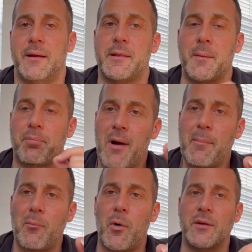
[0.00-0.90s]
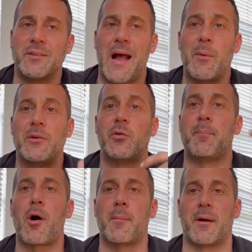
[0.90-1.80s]
The problem was I went to an
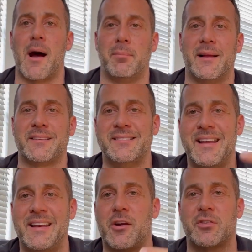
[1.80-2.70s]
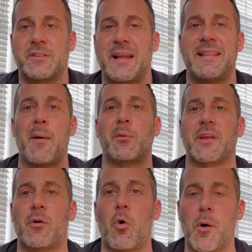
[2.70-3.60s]
apartment complex and didn't understand that was
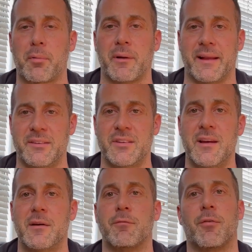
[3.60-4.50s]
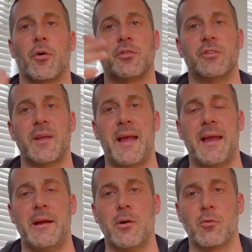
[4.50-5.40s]
a corporate lease versus
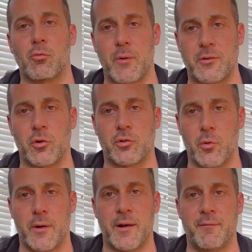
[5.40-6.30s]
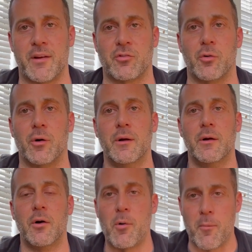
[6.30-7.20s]
a rental to an individual
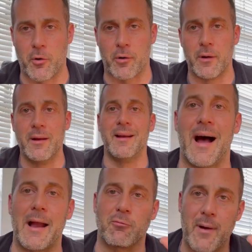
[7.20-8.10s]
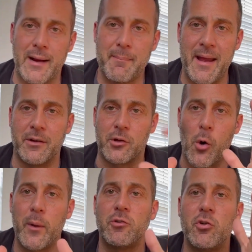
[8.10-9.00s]
homeowner. I recommend
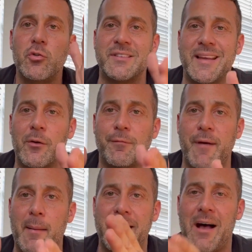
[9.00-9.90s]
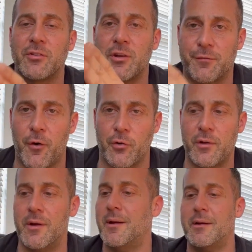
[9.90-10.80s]
going to single family houses first.
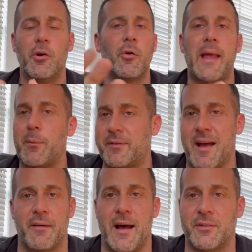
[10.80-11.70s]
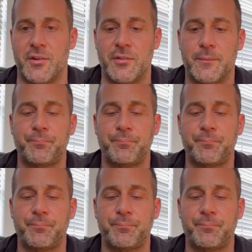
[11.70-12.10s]
You're okay with townhouses.